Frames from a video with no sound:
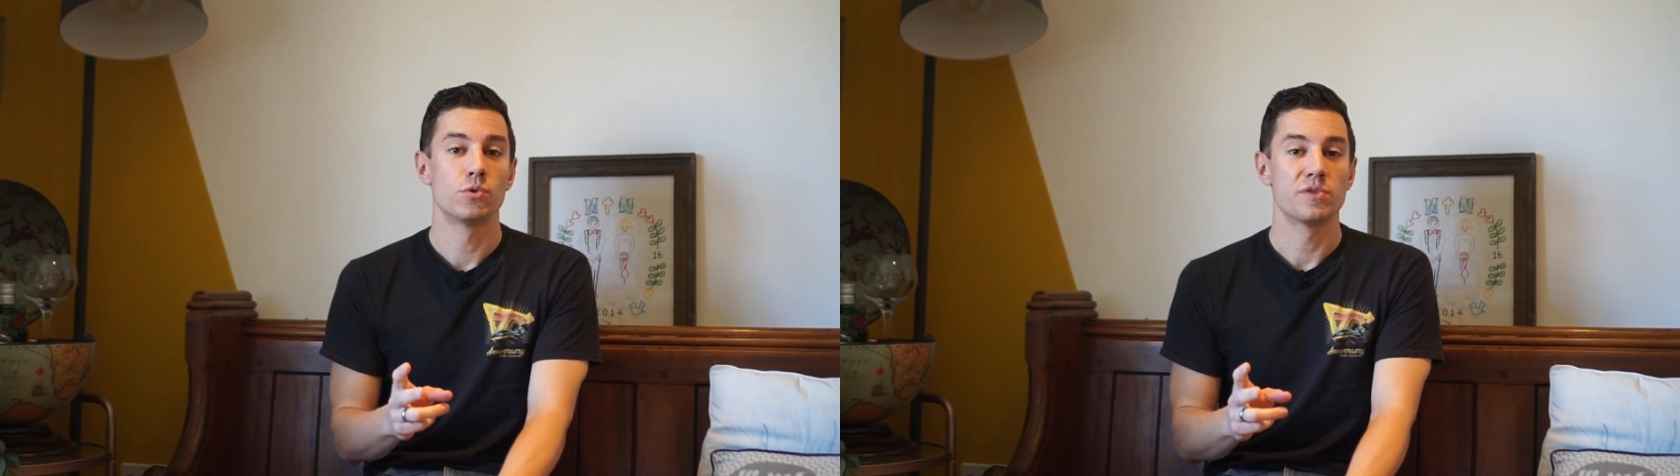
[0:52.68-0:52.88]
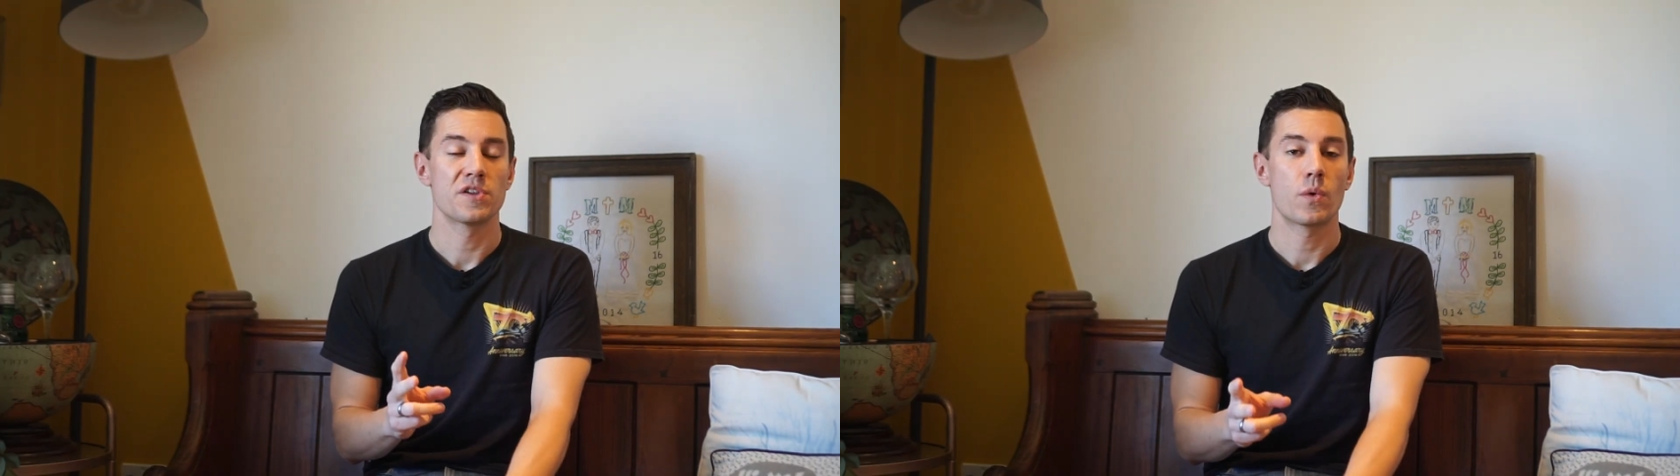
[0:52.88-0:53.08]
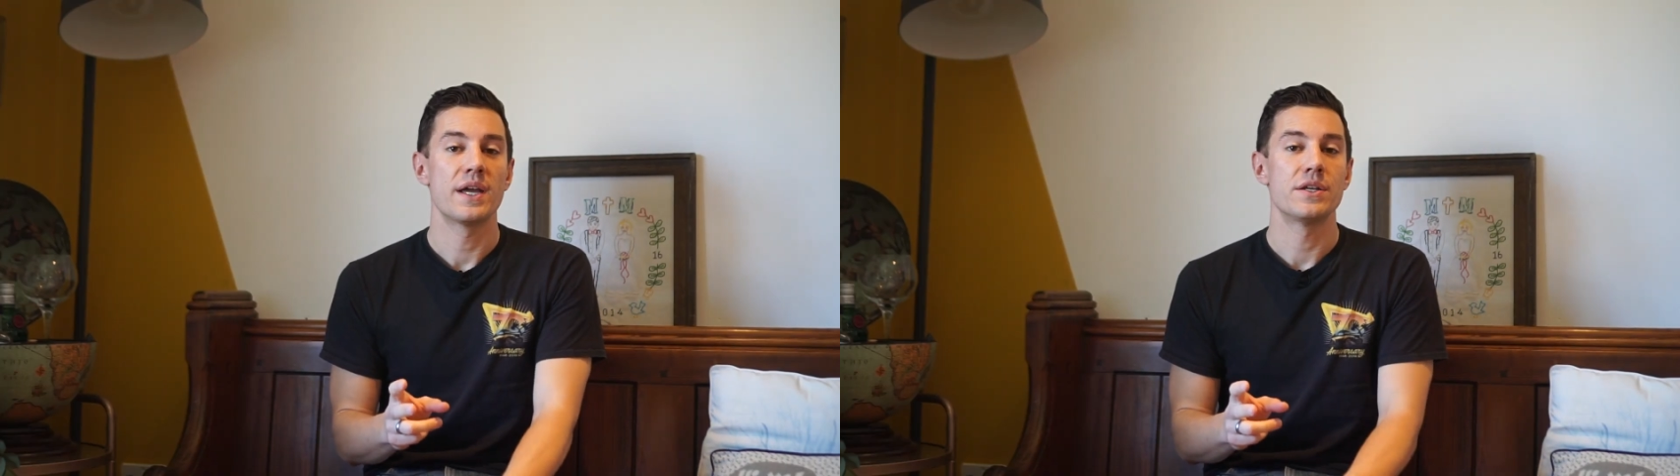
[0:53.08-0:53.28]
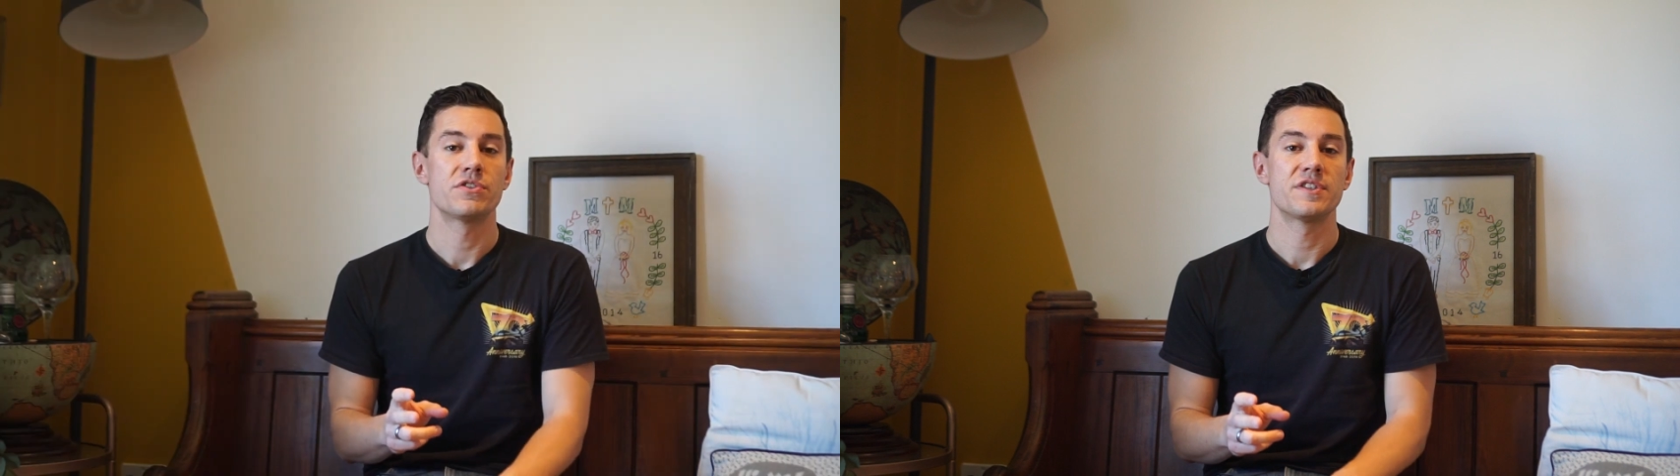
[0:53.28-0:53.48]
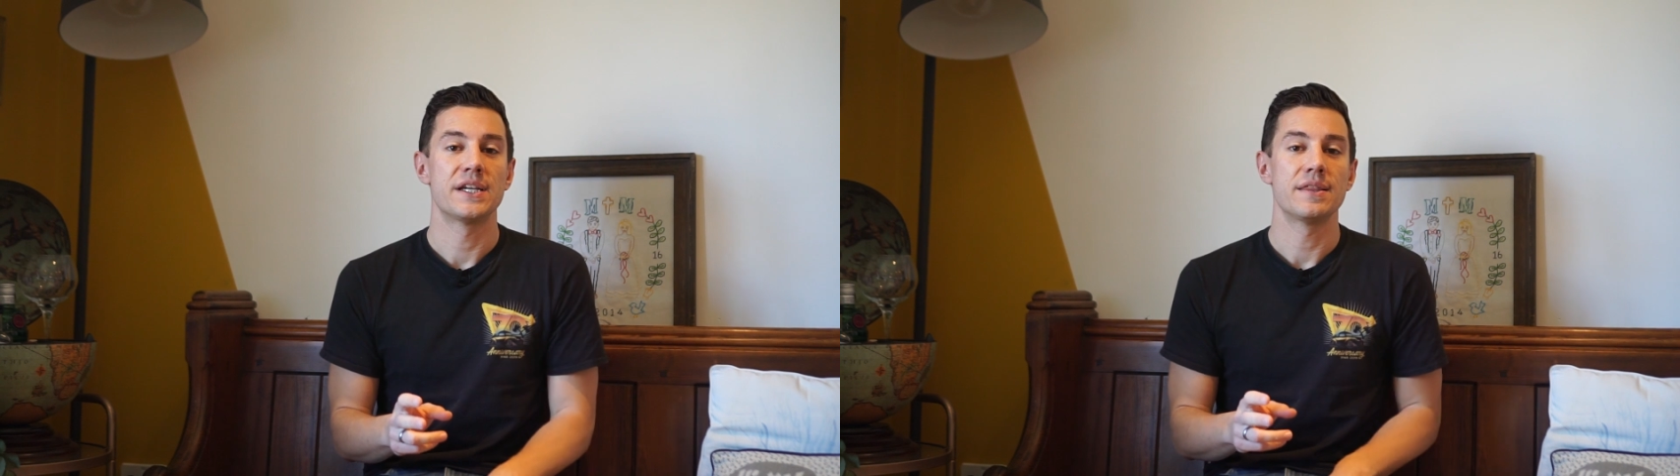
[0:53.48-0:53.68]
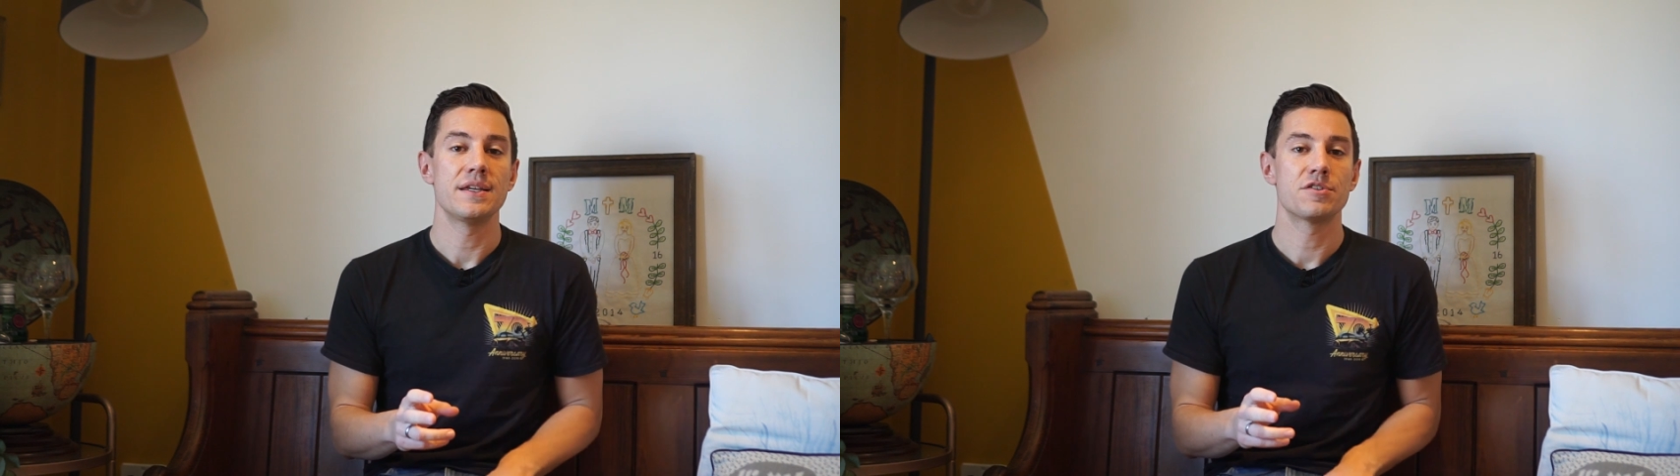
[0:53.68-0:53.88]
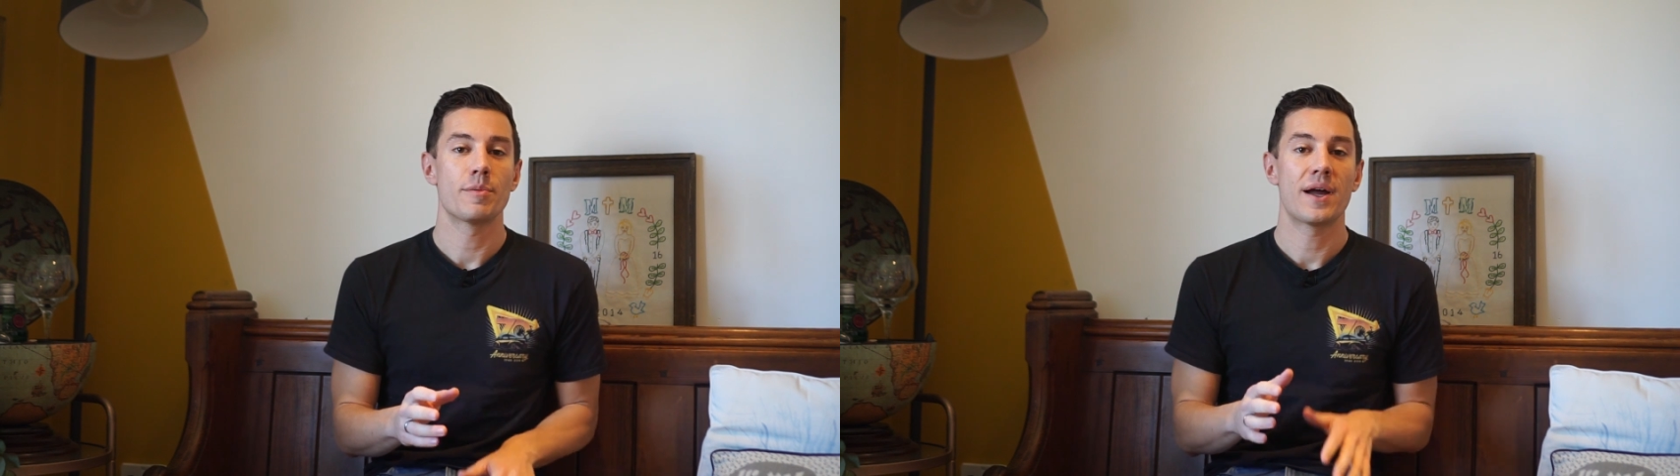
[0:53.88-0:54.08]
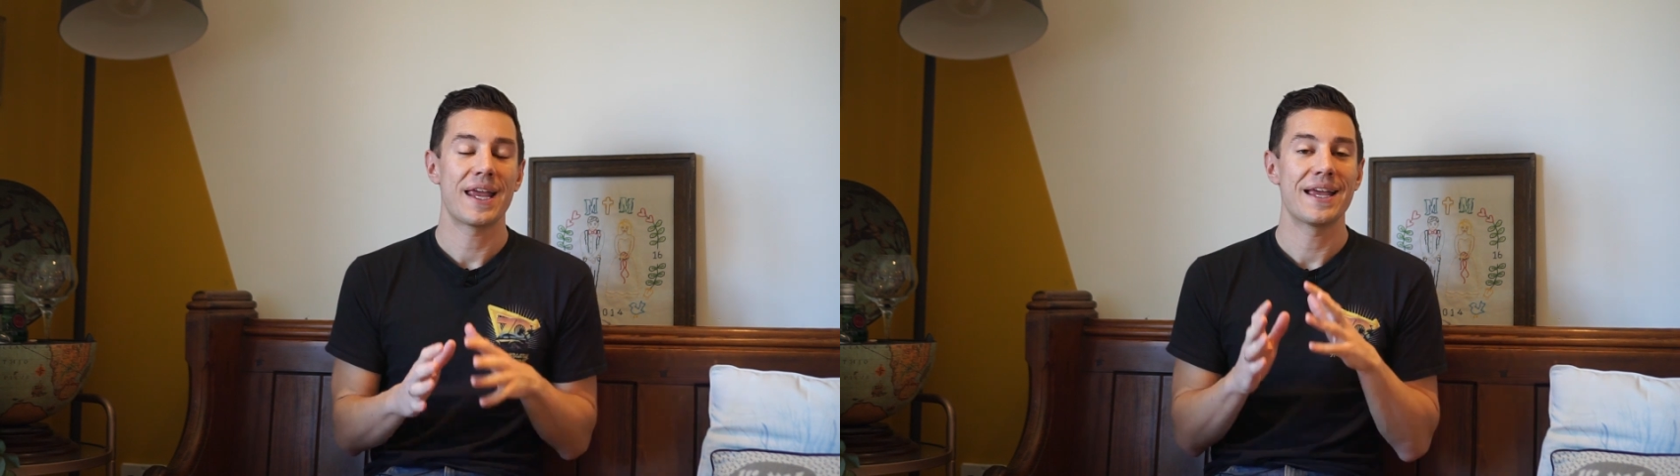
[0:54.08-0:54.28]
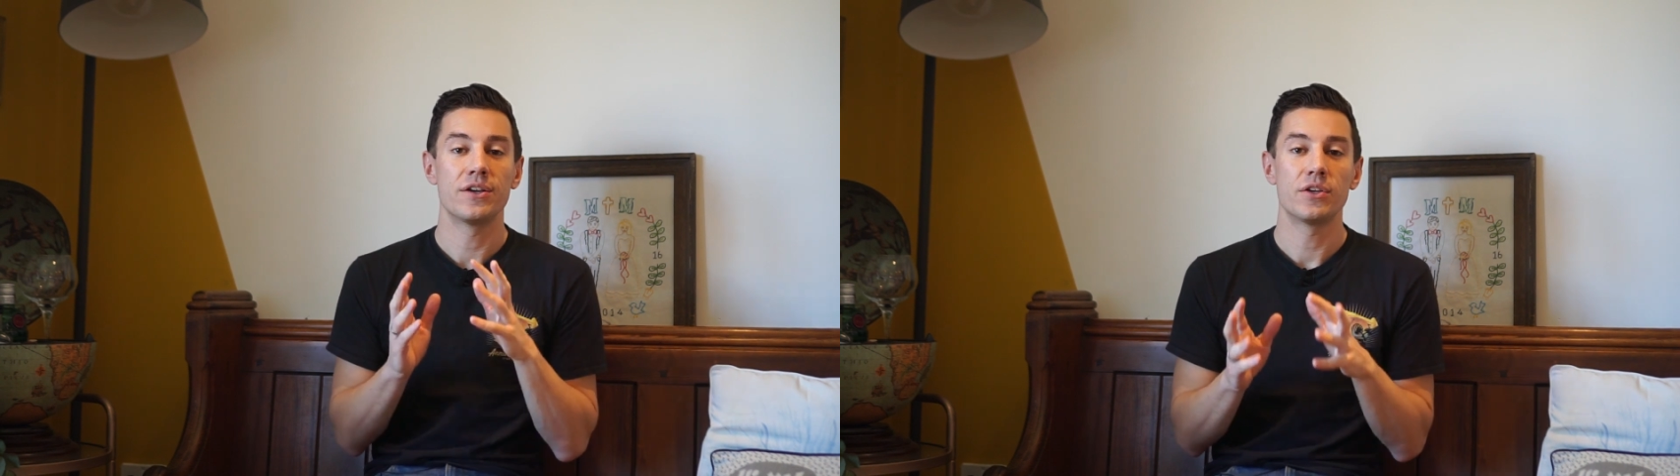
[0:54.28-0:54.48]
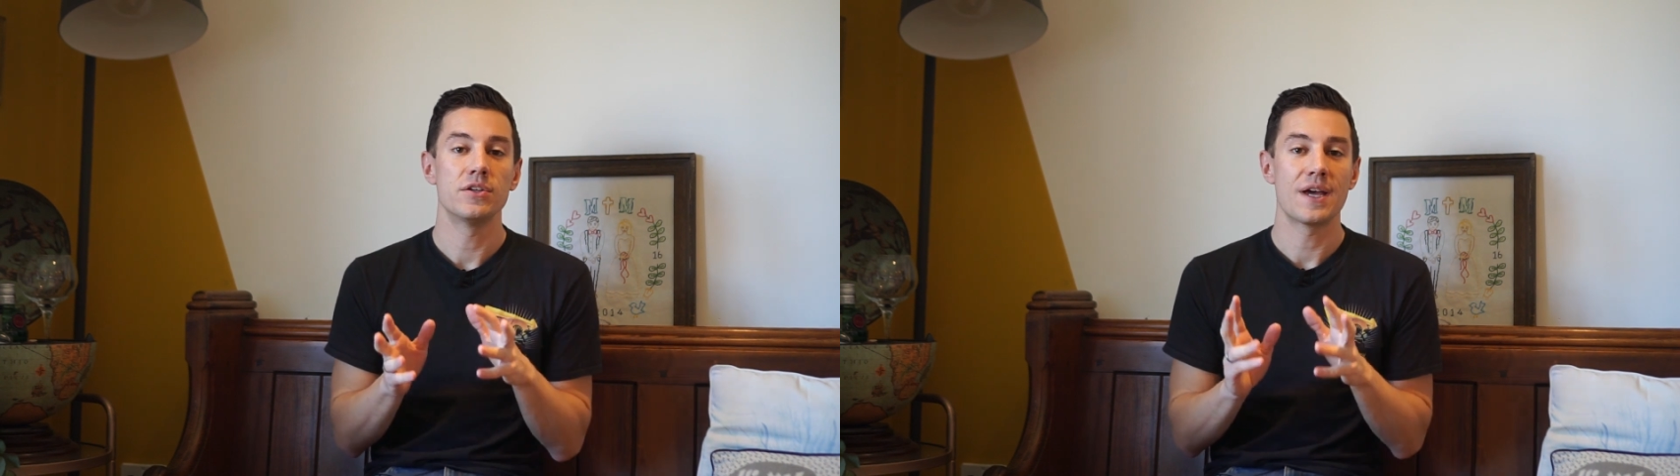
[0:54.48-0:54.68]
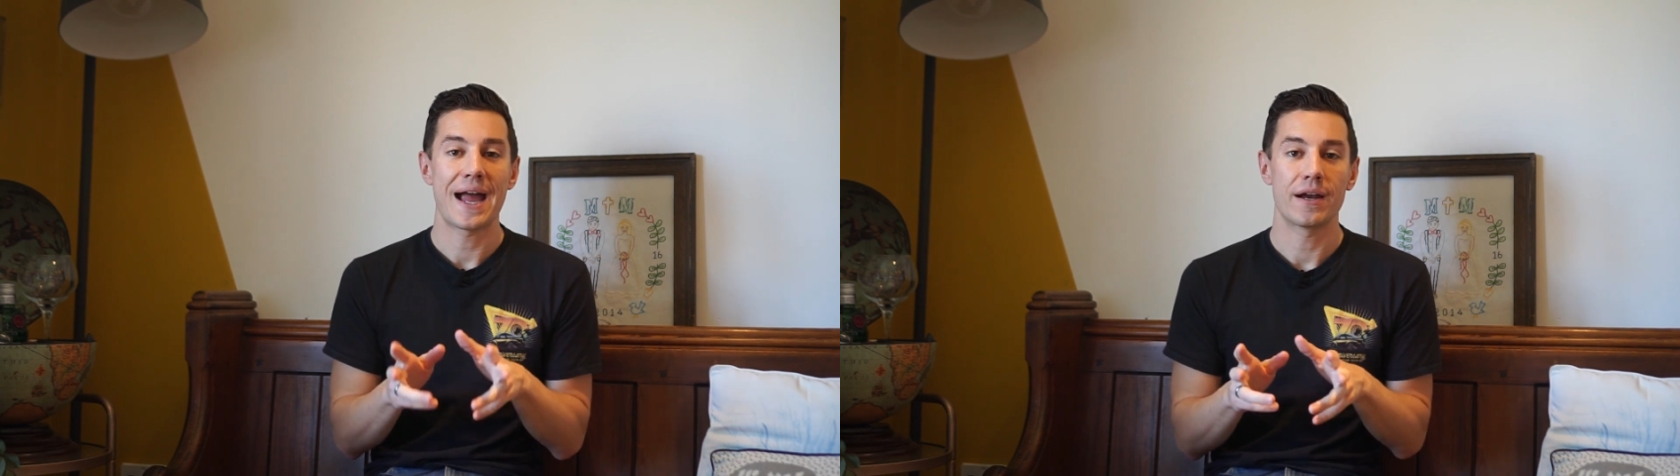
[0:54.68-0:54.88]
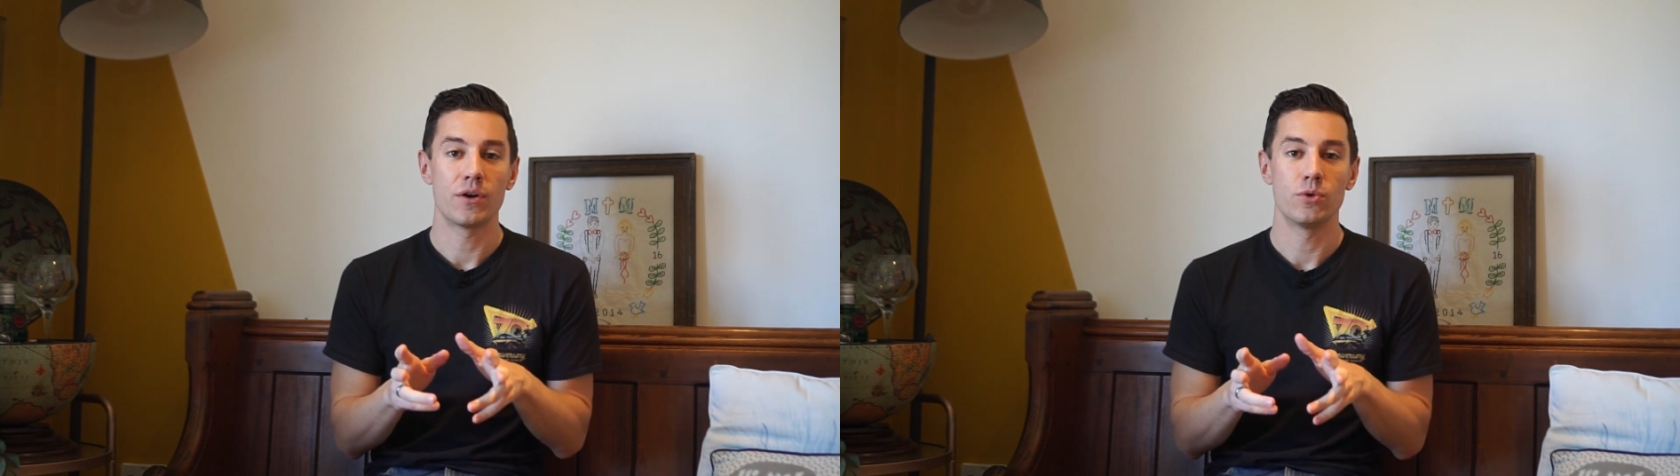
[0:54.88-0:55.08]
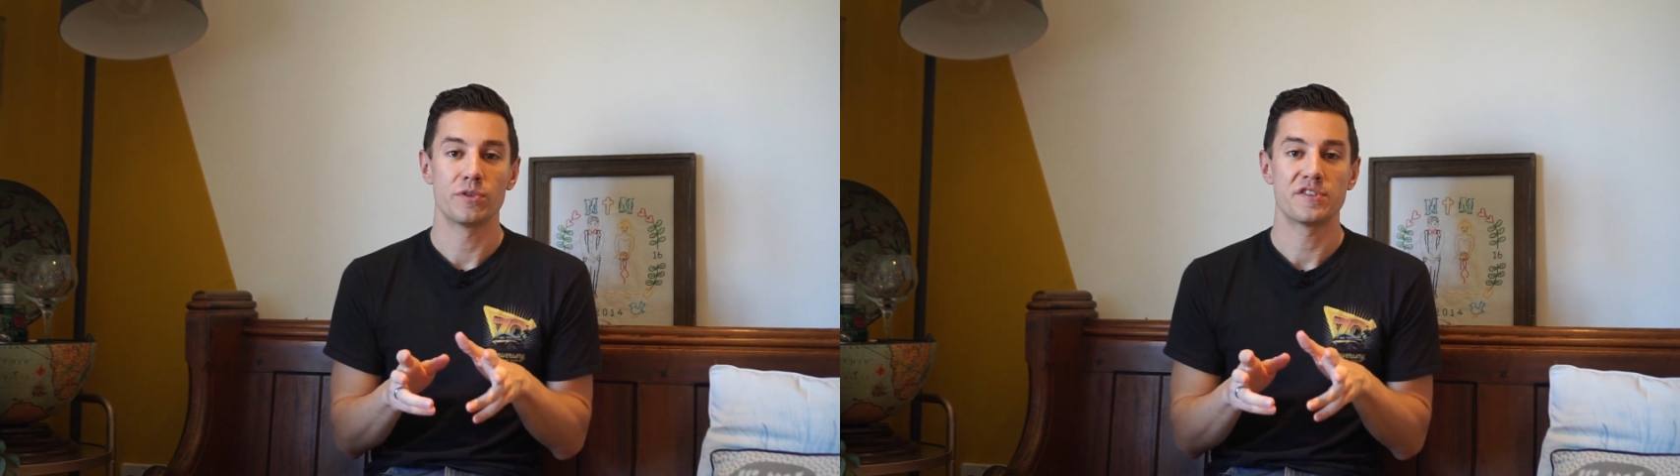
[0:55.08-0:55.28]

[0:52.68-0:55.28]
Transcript: rules are quite interesting, and these are about getting a good angle.